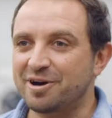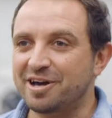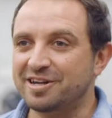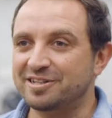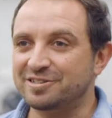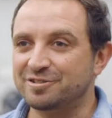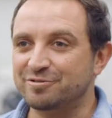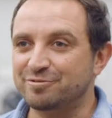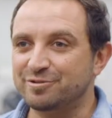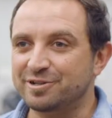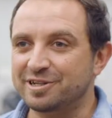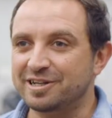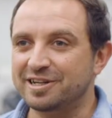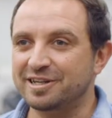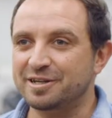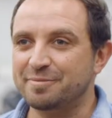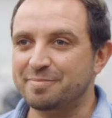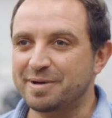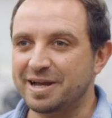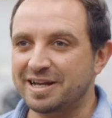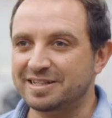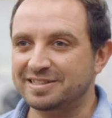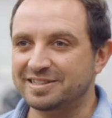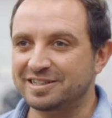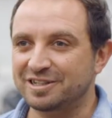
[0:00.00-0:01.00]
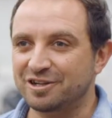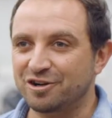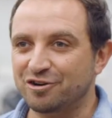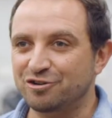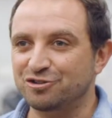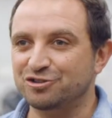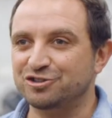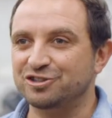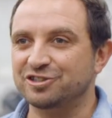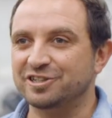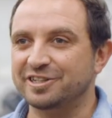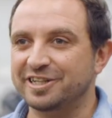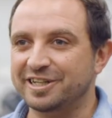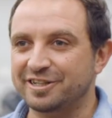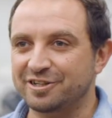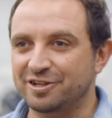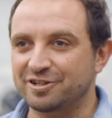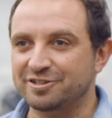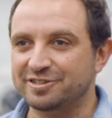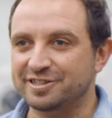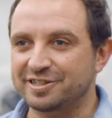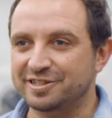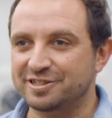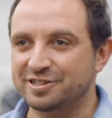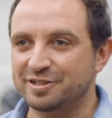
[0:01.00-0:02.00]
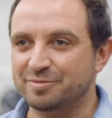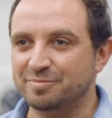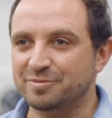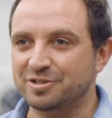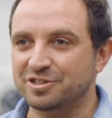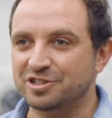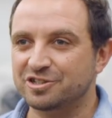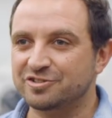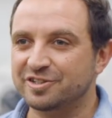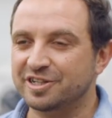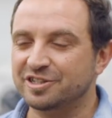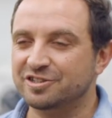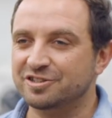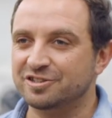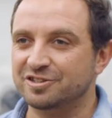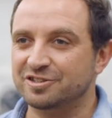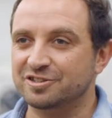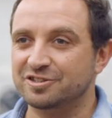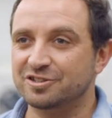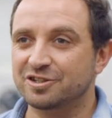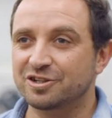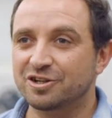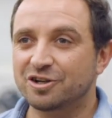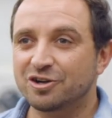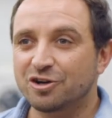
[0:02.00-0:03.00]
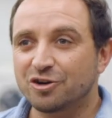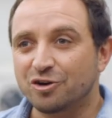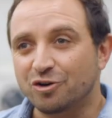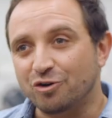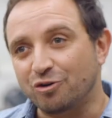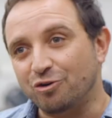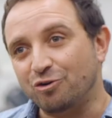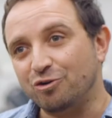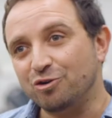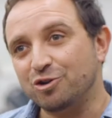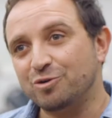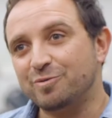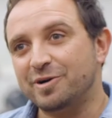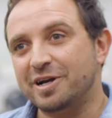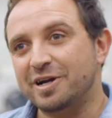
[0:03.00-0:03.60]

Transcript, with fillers: Bight is a really amazing ocean ecosystem that stretches all the